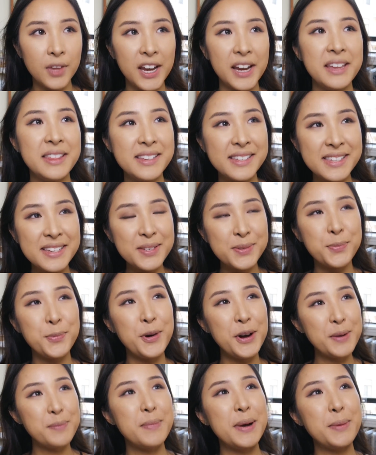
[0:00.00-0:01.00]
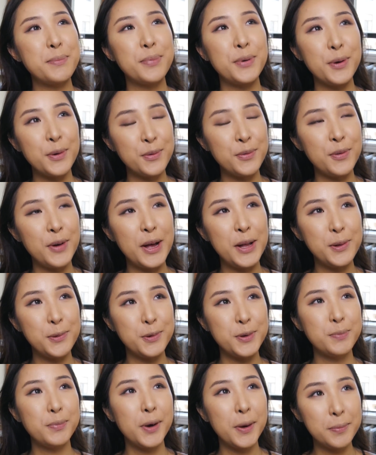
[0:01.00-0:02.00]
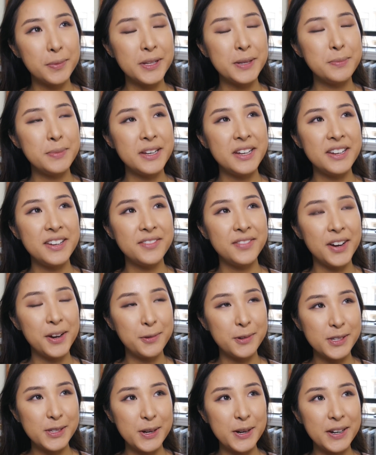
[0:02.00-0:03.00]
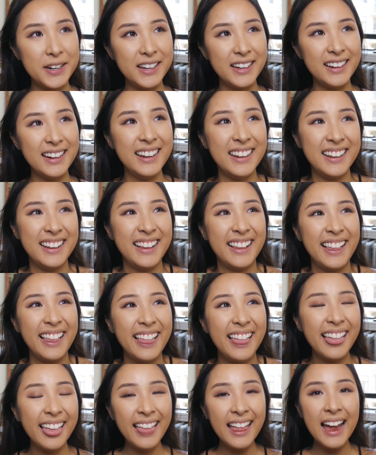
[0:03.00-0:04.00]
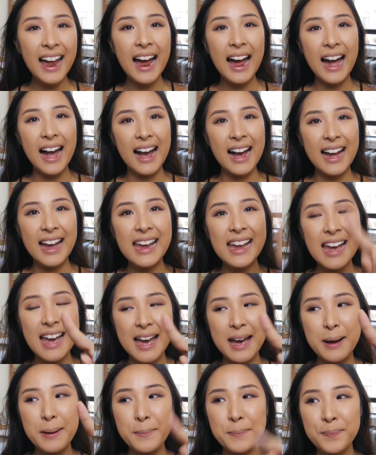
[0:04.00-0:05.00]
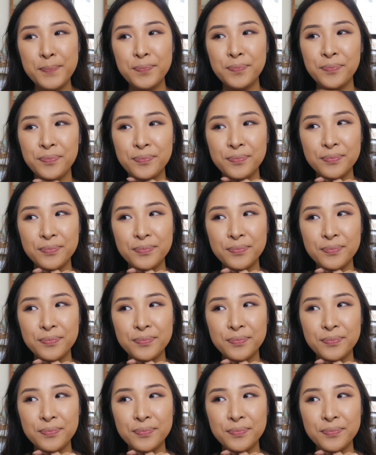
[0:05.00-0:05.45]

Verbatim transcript: Okay, this is what my profile would probably be if I was on it. I am,